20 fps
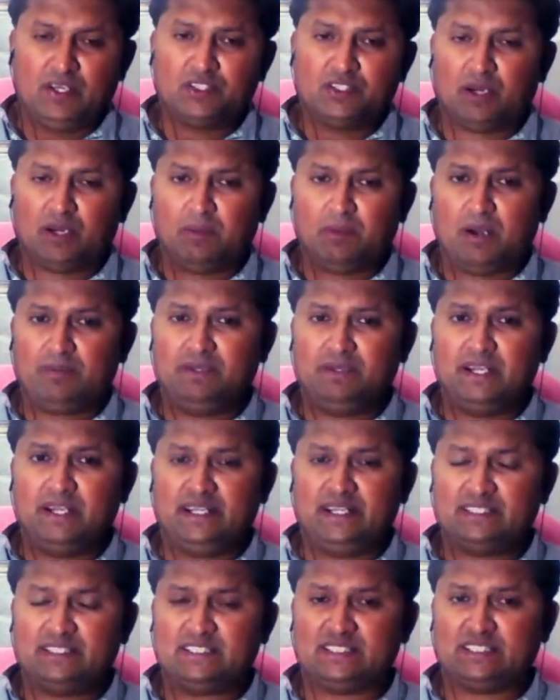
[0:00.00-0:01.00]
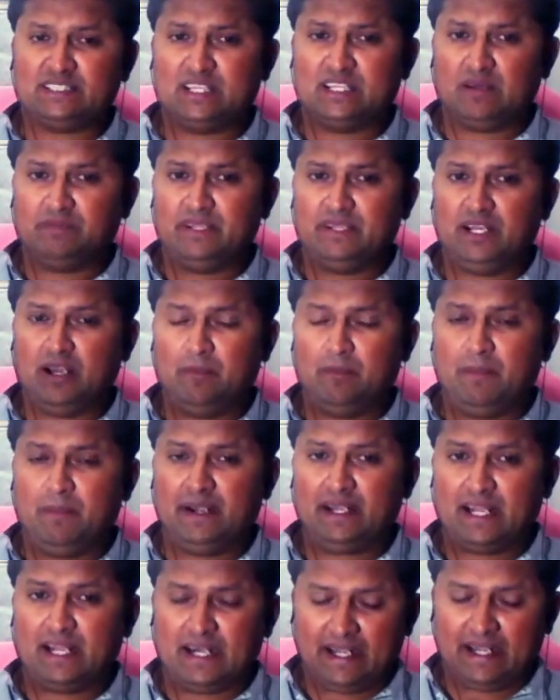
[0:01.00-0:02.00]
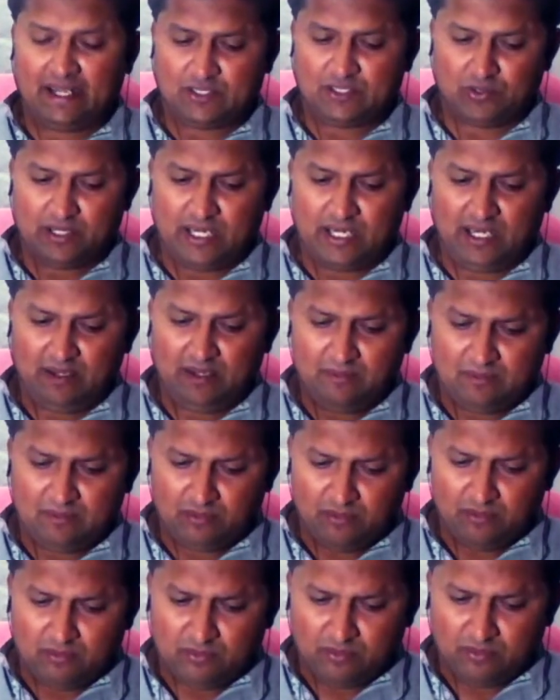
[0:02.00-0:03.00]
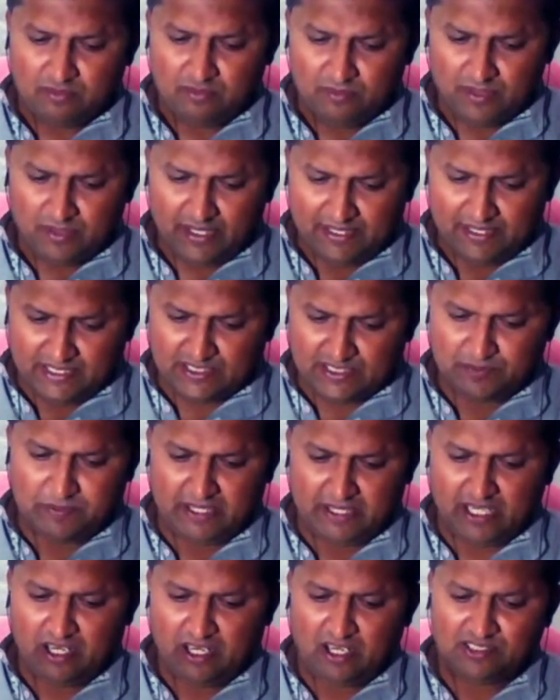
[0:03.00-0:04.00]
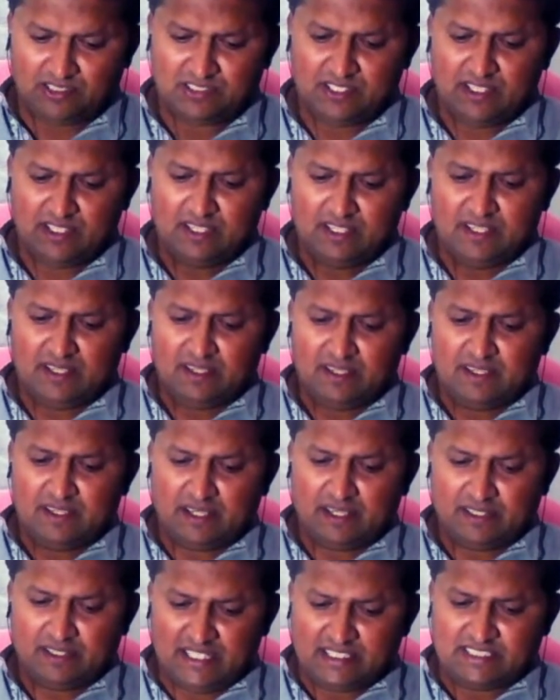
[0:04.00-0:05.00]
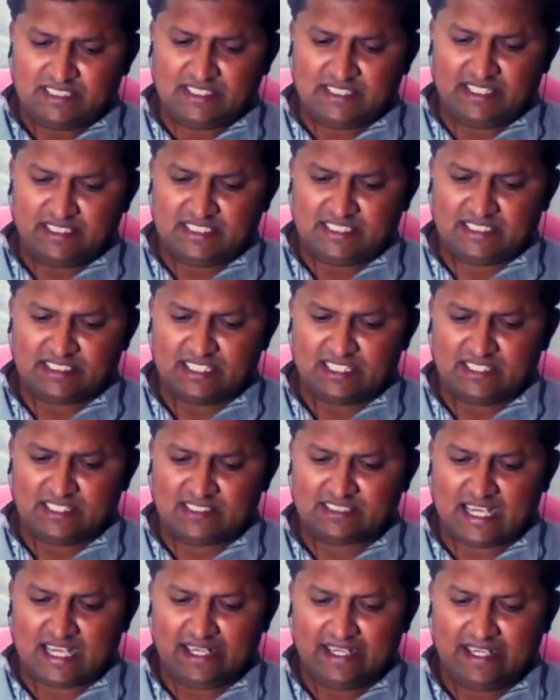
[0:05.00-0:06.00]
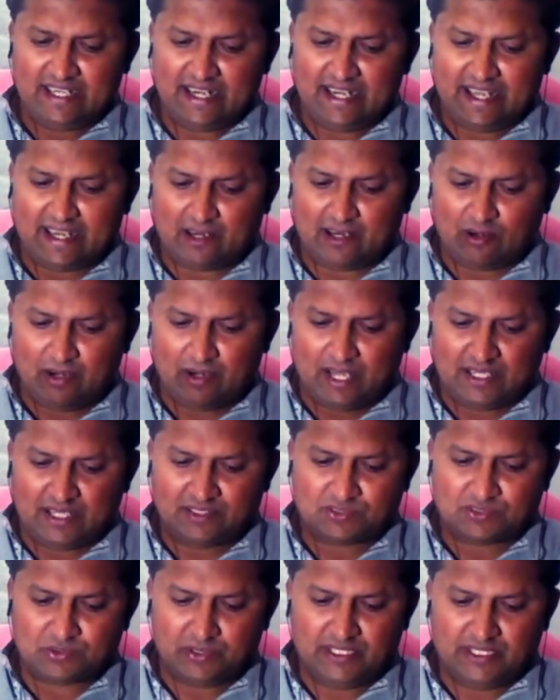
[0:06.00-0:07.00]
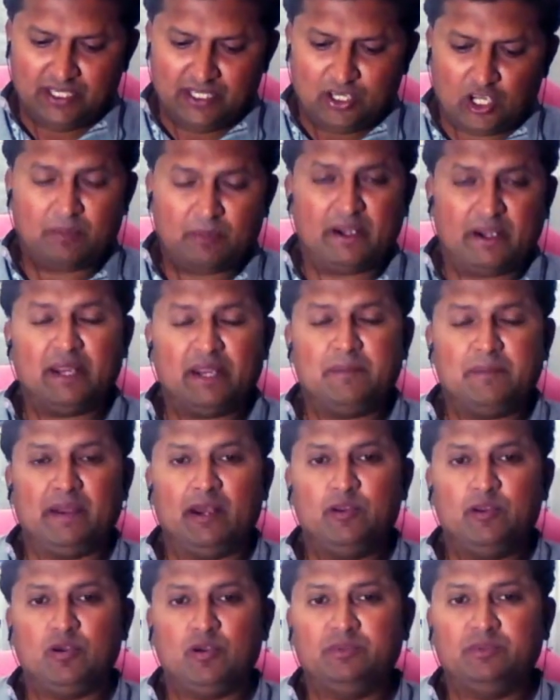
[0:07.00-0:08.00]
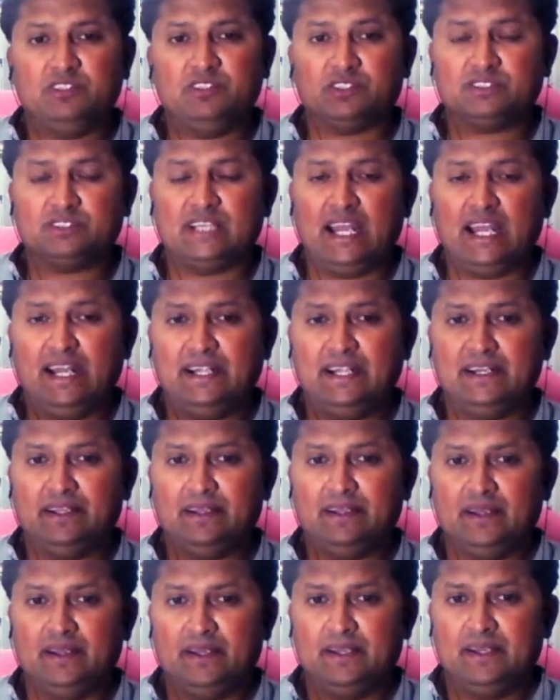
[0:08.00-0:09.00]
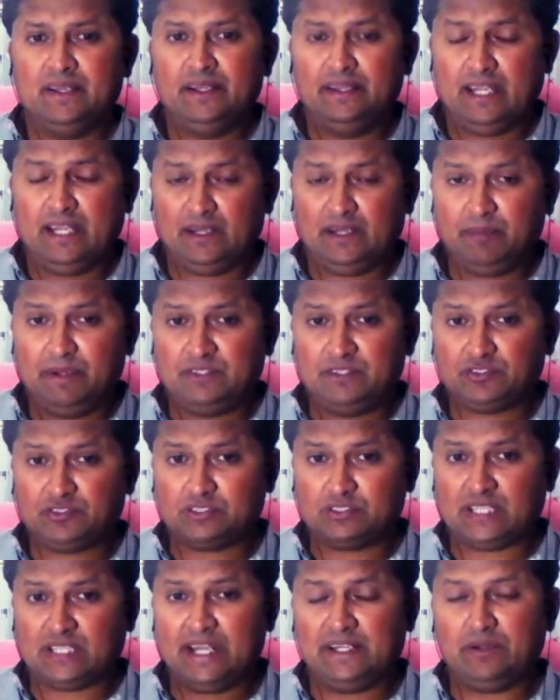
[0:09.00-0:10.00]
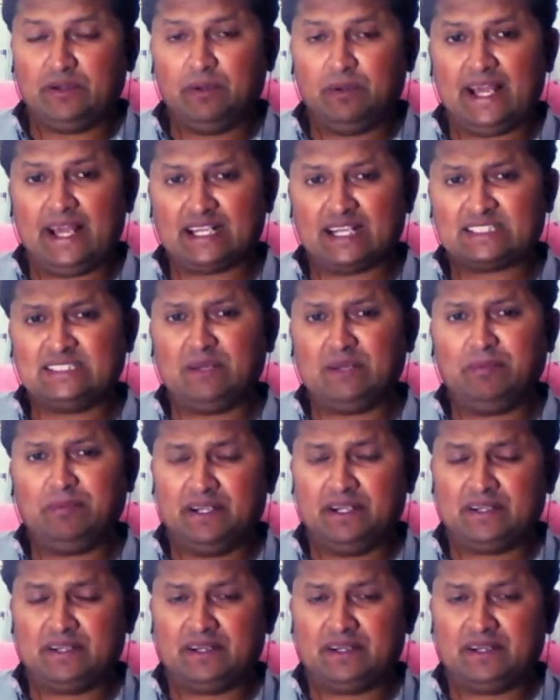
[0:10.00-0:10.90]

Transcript: Some of the decision of the government are natural. It is because these decisions are in accordance with the normative value of the society. That means society will accept it.